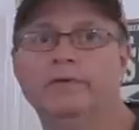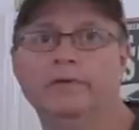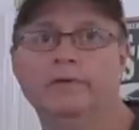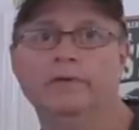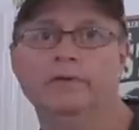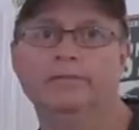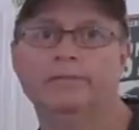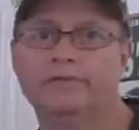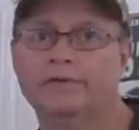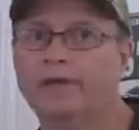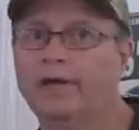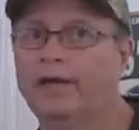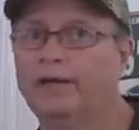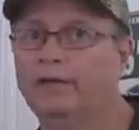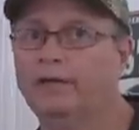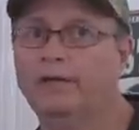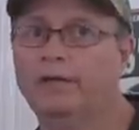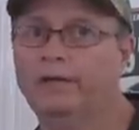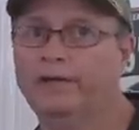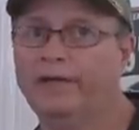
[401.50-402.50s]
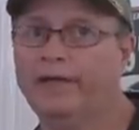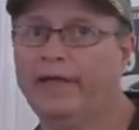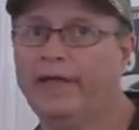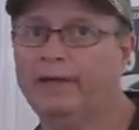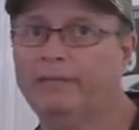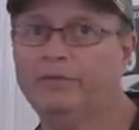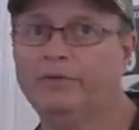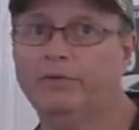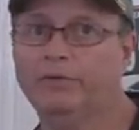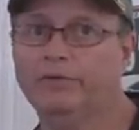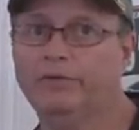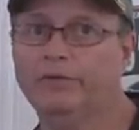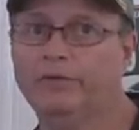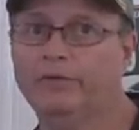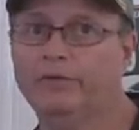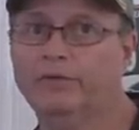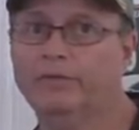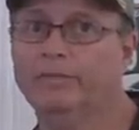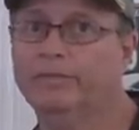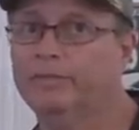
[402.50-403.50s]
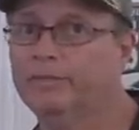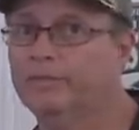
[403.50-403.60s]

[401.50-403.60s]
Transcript: they're side-loading apps onto their